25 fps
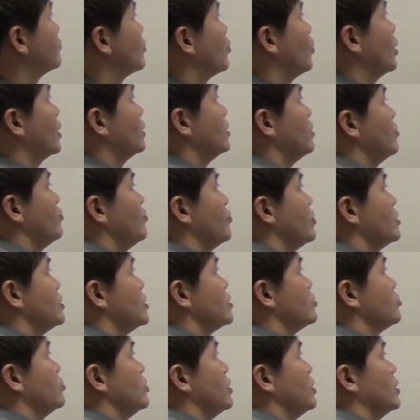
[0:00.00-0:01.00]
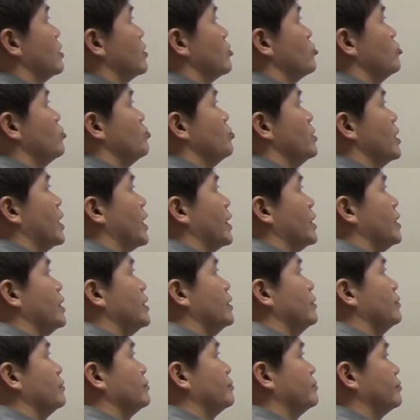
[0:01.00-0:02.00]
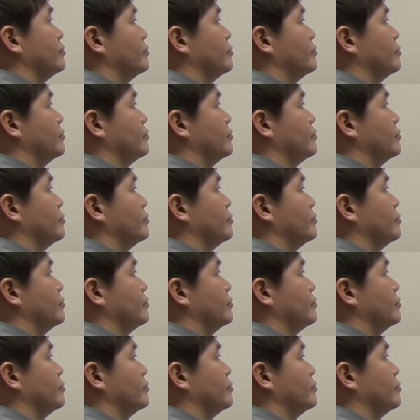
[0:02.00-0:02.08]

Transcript: What differs is only the group behind here.